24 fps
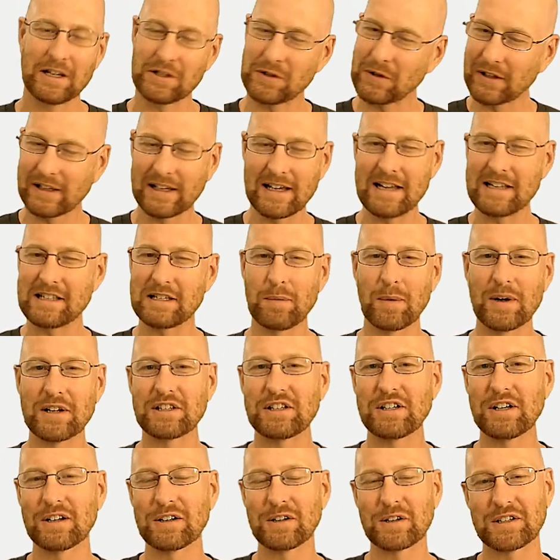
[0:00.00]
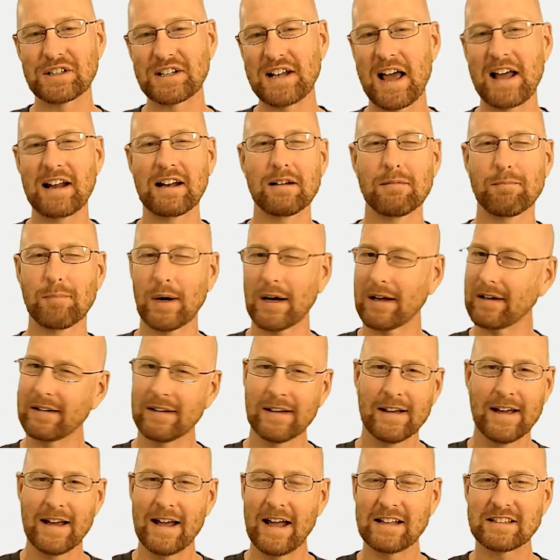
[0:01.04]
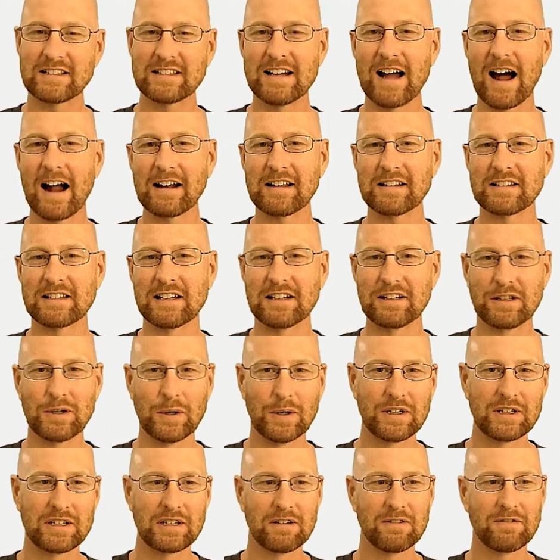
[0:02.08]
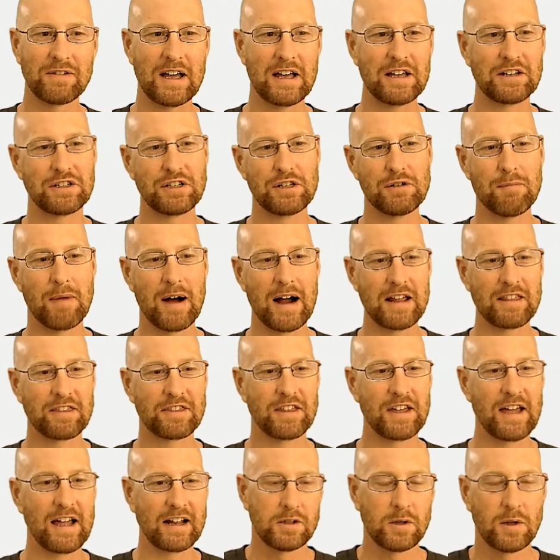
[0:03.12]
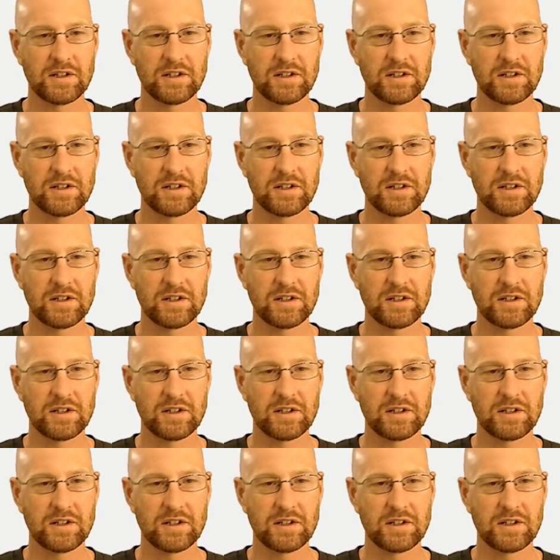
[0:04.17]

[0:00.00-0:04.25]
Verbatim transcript: It's really easy once you understand it, but it's not as intuitive as you might think.